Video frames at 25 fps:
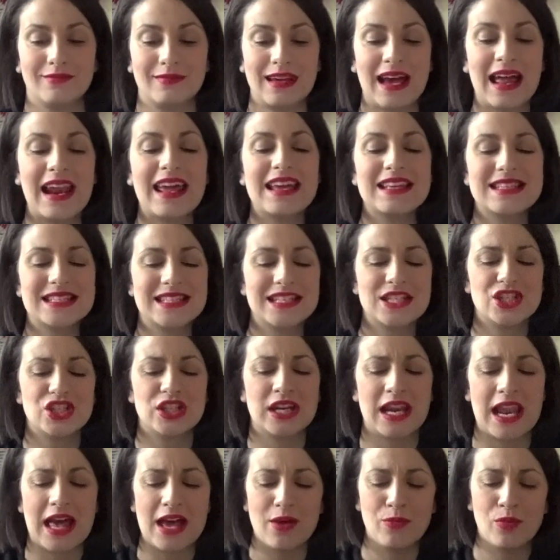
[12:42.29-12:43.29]
I like
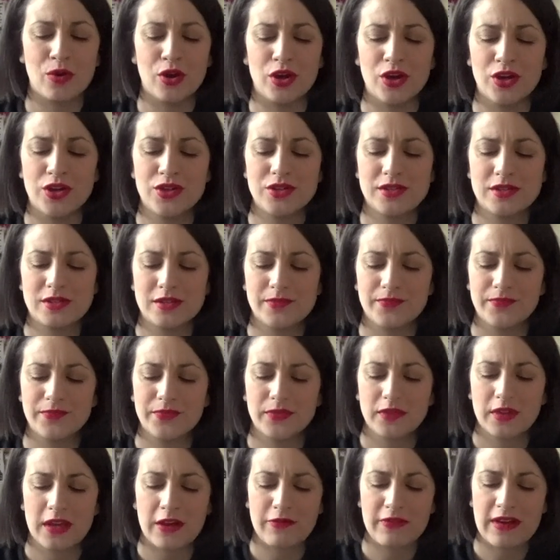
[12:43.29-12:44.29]
stitching like words.
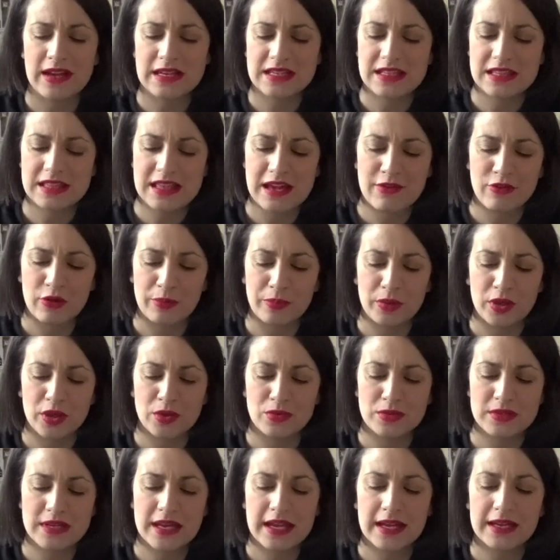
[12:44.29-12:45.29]
I find it
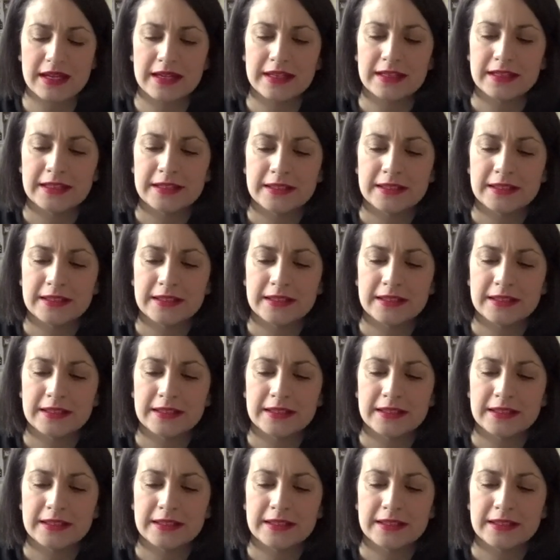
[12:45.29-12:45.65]
therapeutic,